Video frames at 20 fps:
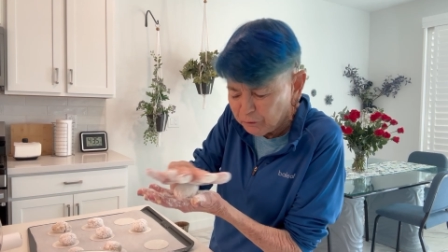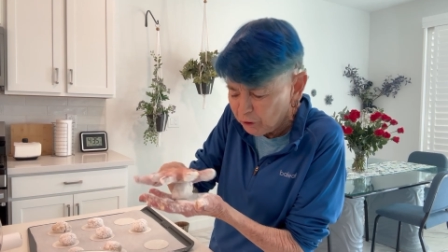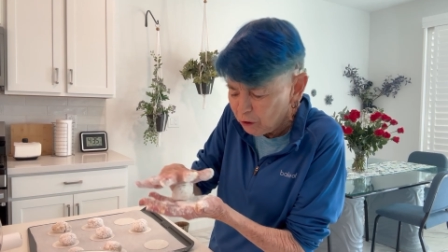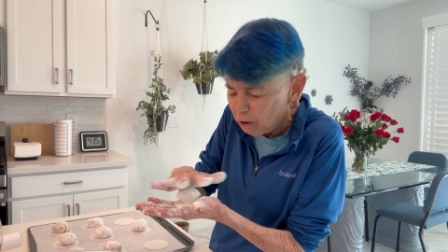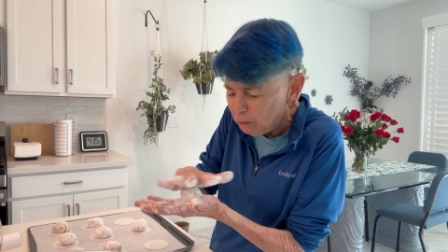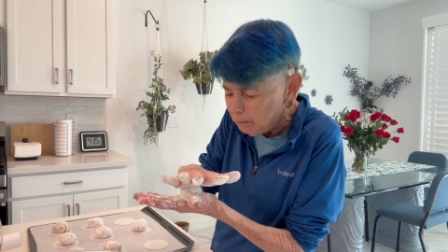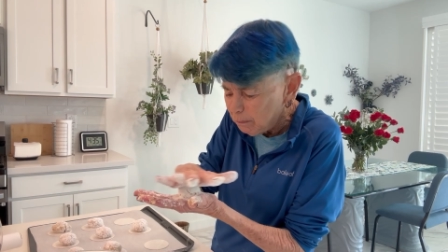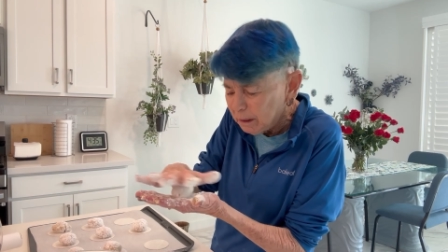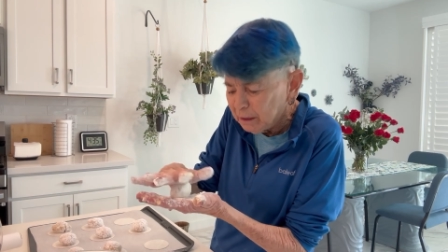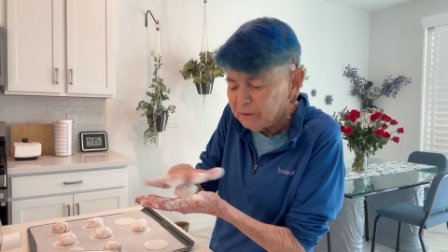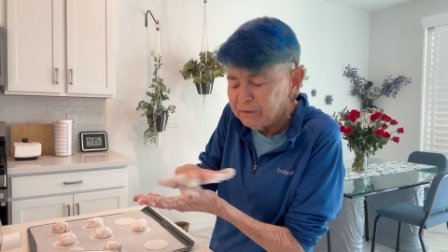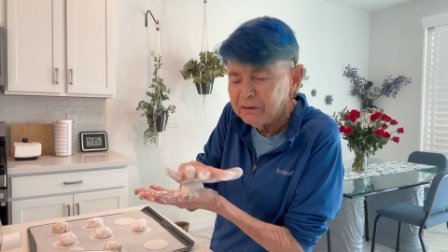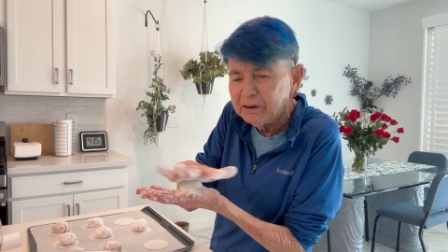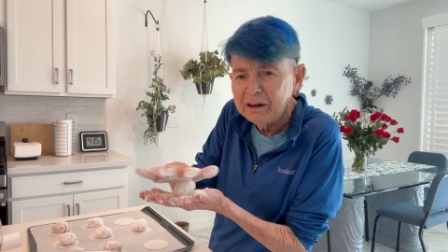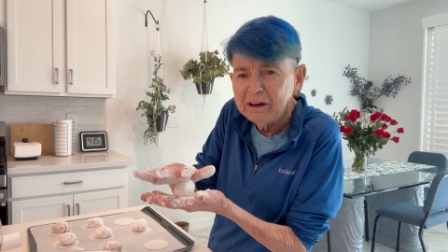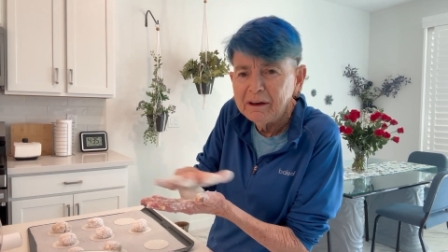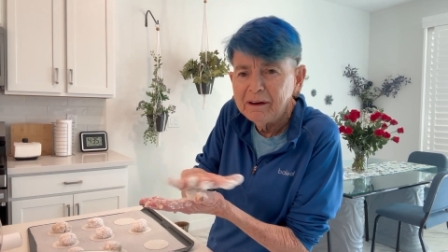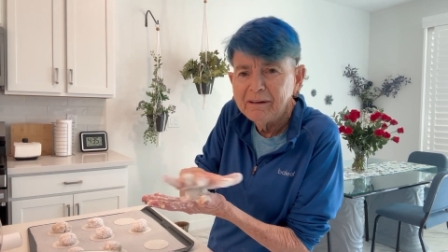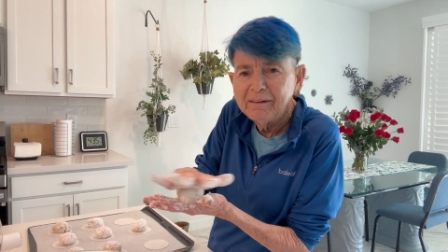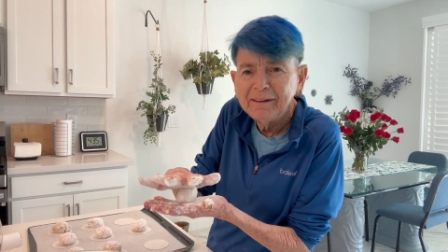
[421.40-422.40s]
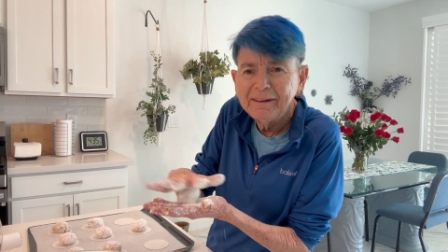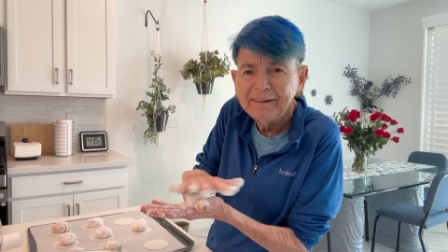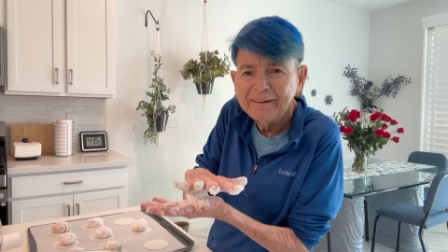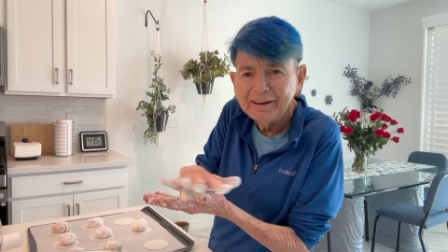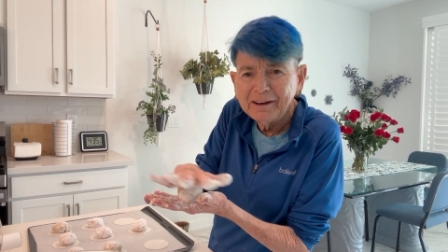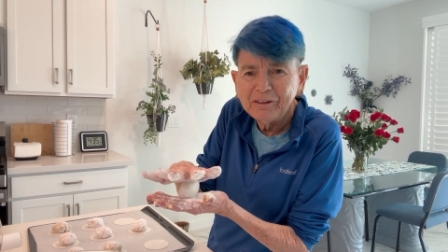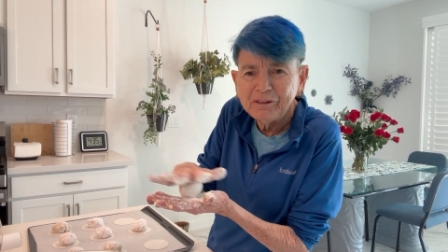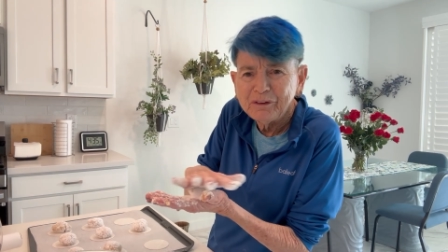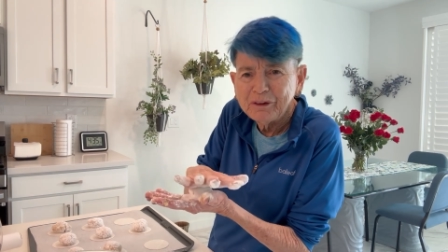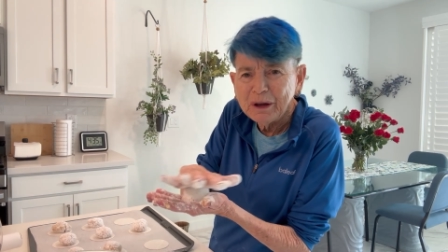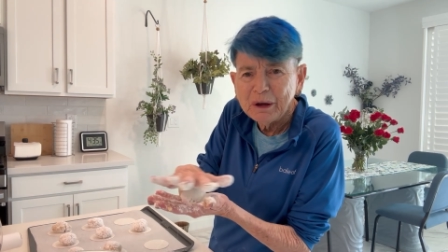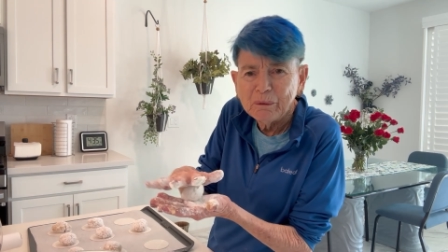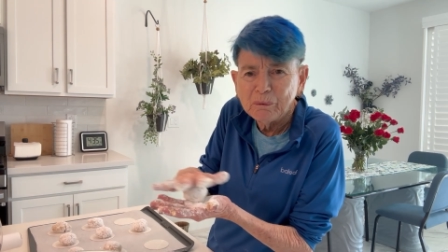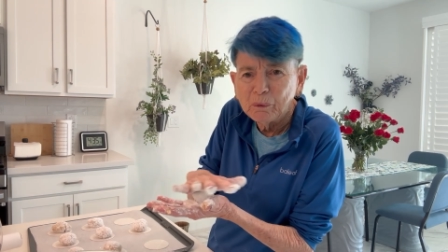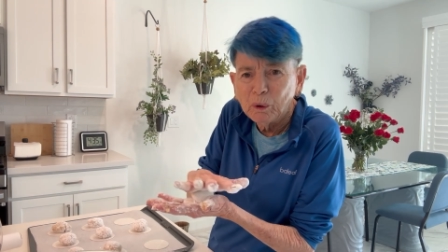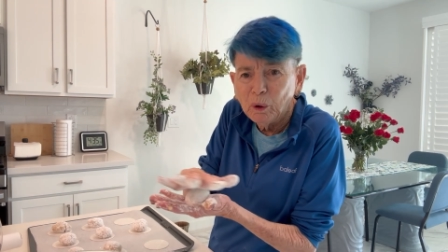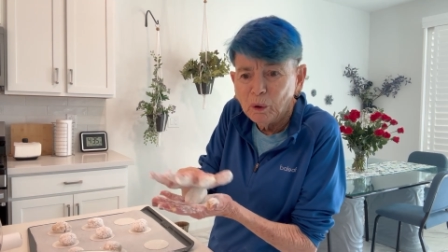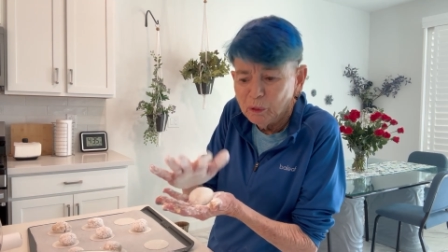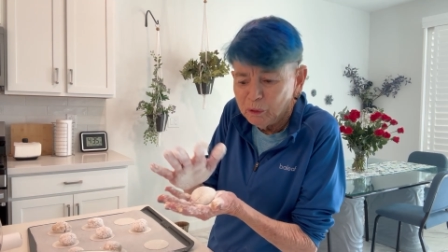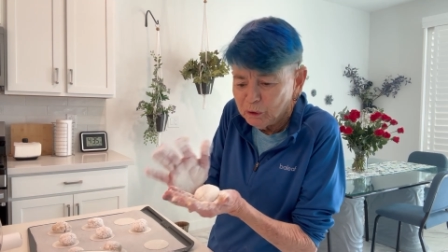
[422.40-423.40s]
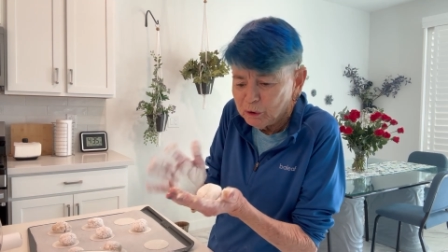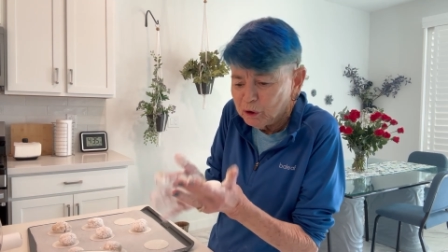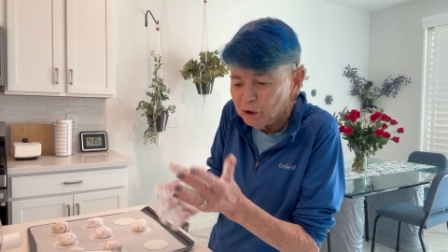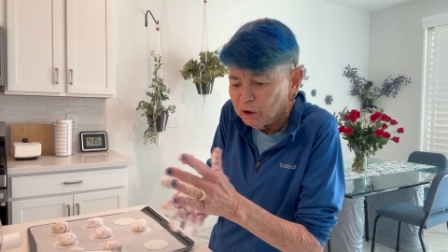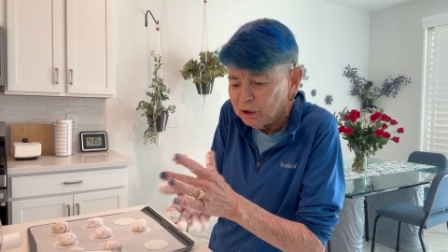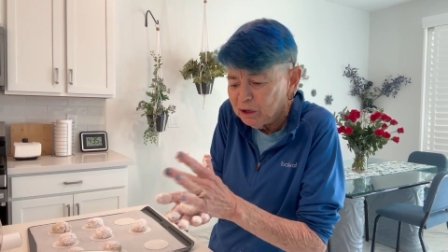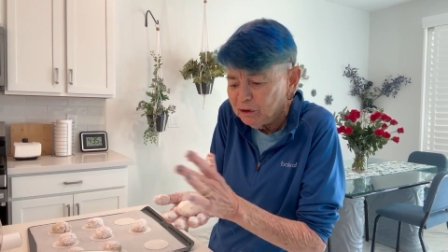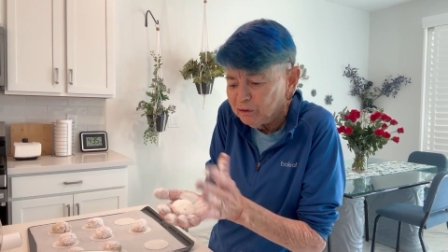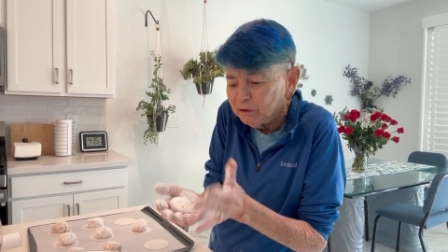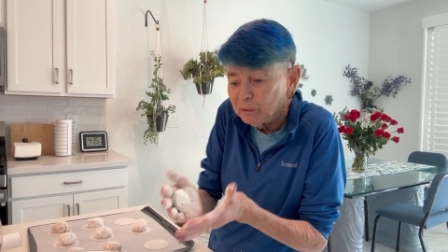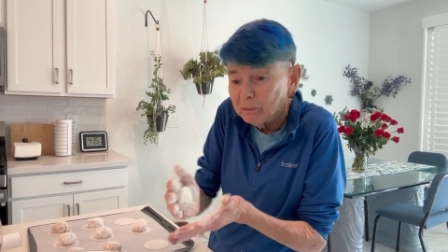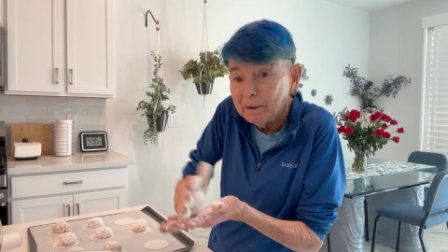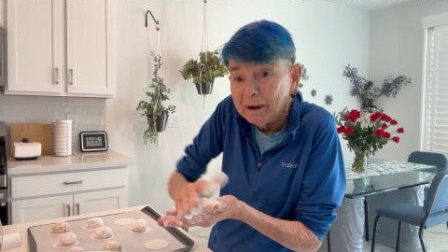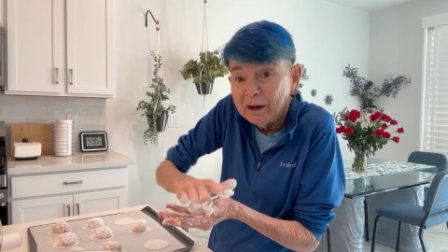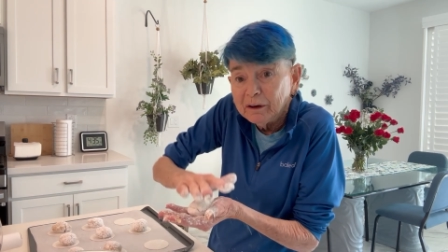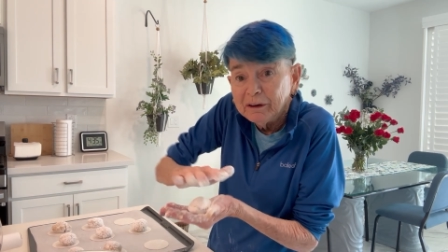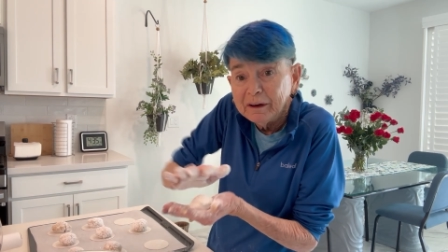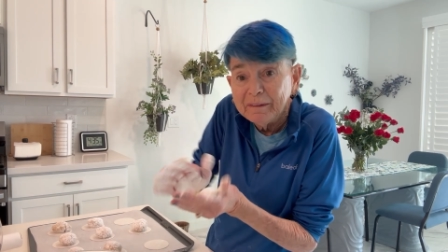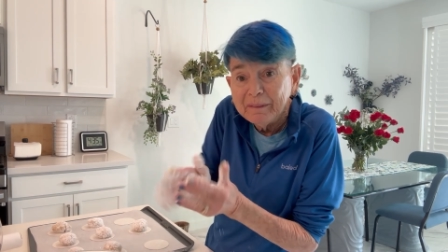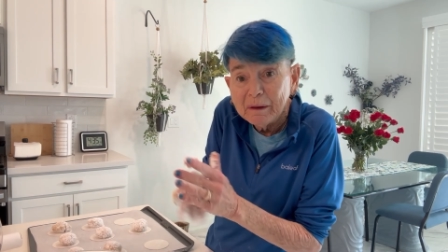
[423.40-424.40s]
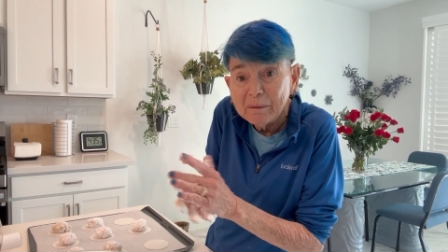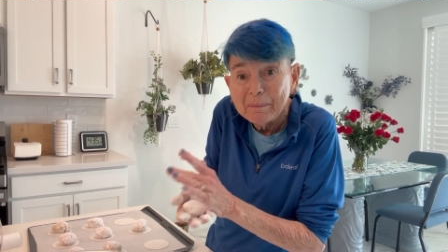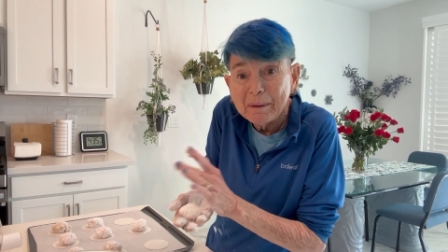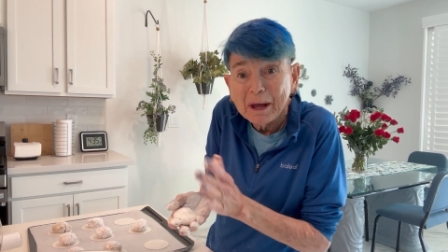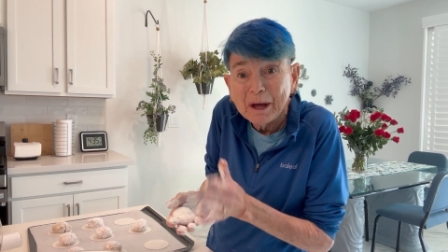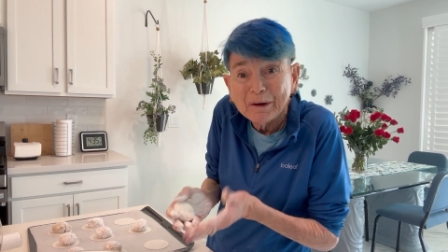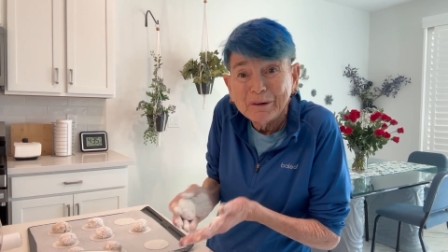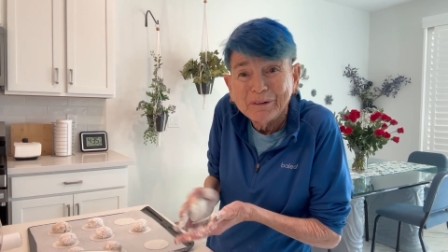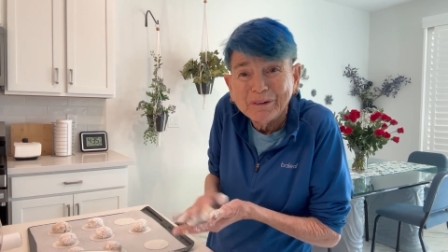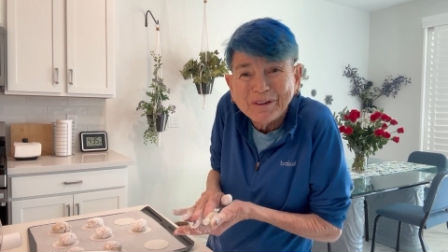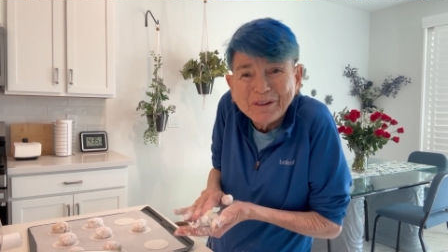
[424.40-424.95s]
all messy as they roll the cookies around in the powdered